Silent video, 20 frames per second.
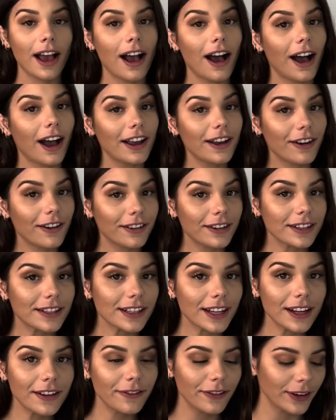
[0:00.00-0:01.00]
I
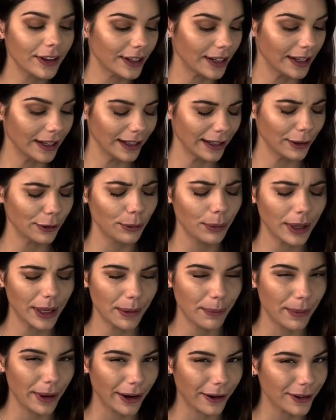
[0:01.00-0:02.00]
honestly feel a little bit
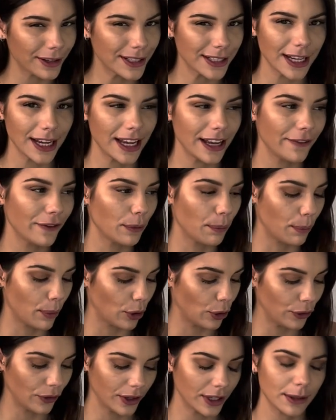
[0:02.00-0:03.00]
embarrassed to even
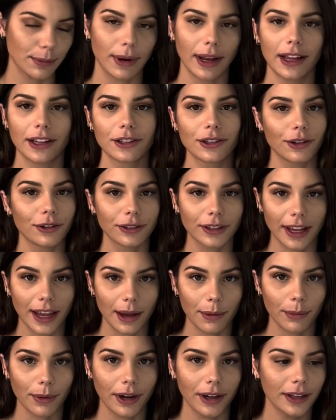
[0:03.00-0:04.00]
put this plant on
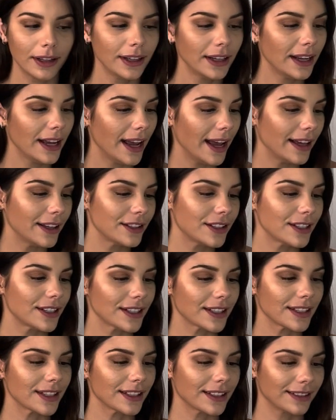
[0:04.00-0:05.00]
camera. It's
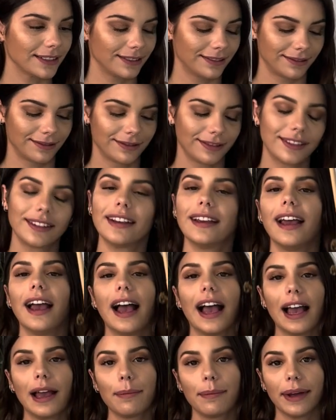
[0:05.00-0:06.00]
just,
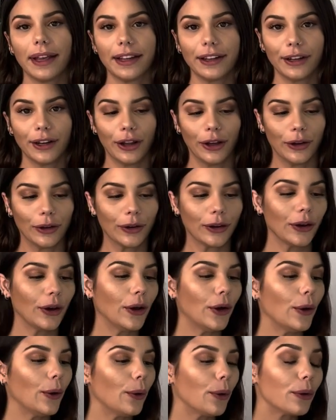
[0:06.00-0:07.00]
I mean, look,
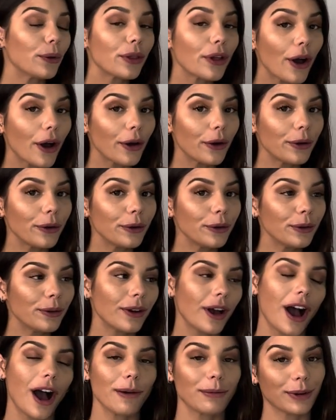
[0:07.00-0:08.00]
although
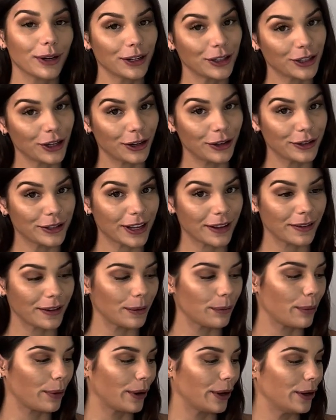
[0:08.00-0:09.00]
I'm going to show you something
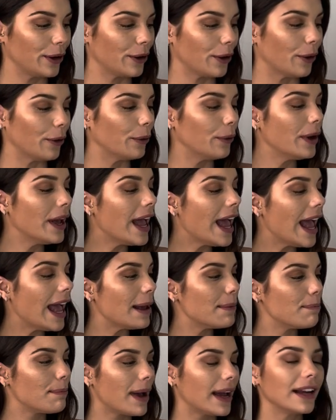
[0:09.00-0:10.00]
pretty cool.
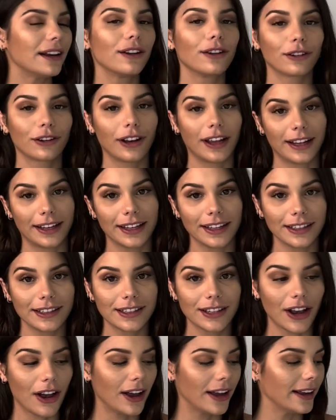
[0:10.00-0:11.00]
It may look like it's
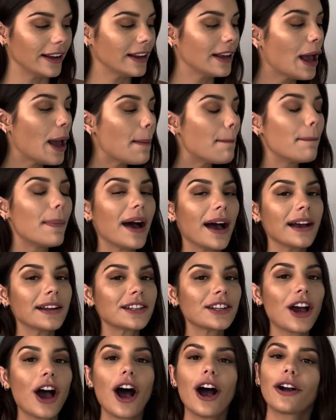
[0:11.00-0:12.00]
dying,
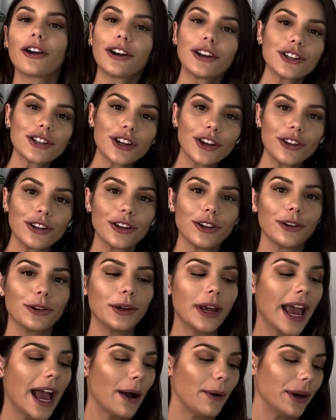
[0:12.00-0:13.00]
but I'm going to show you
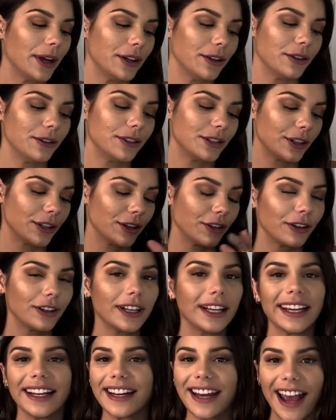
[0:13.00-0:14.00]
how I use the Good
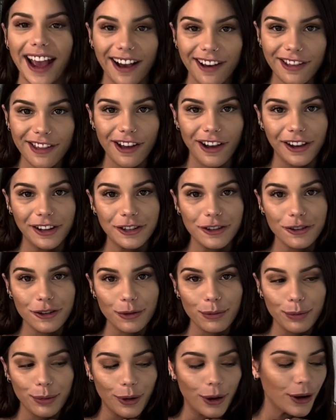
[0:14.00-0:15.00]
Clean Health
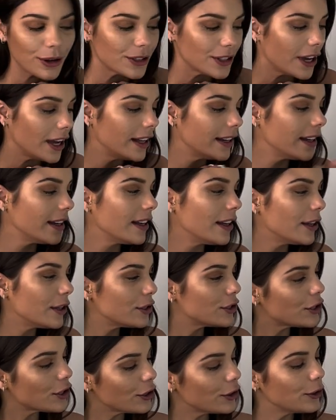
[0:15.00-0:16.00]
hydrogen peroxide
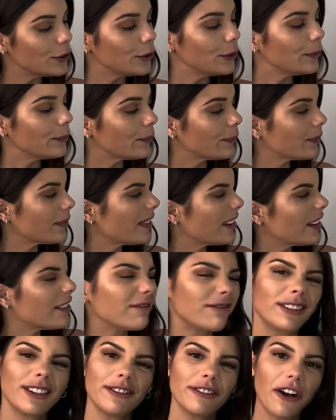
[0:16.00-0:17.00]
to
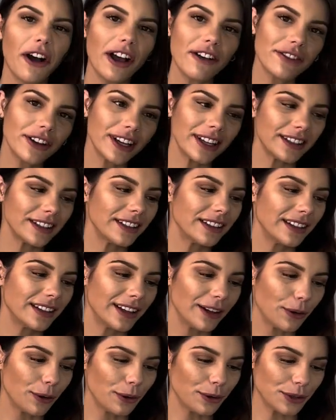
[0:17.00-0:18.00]
revive it,
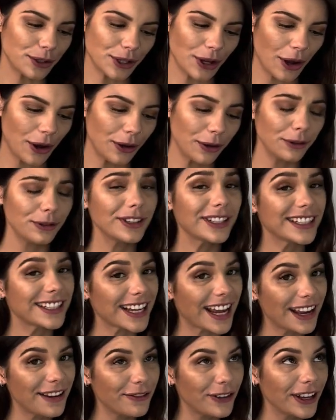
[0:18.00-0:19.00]
also
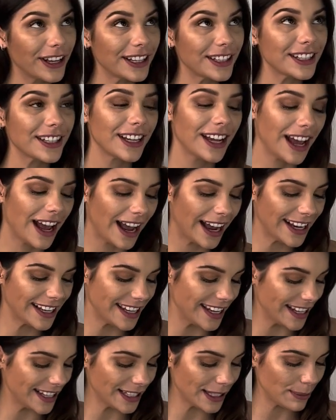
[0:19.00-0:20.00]
save it, I
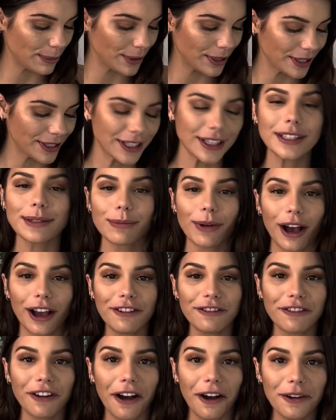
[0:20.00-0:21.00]
guess, because it's my
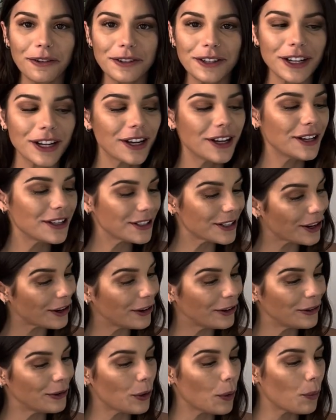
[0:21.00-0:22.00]
fault.
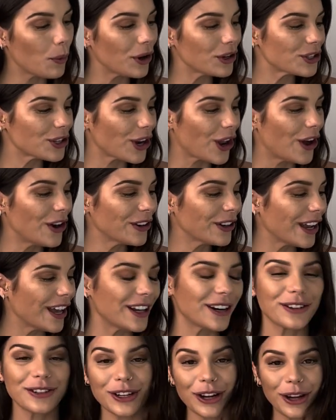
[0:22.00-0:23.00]
So watch along and
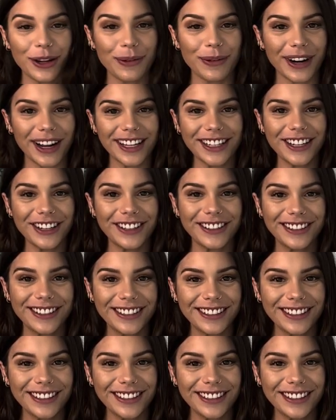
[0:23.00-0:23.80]
I'll show you what I do.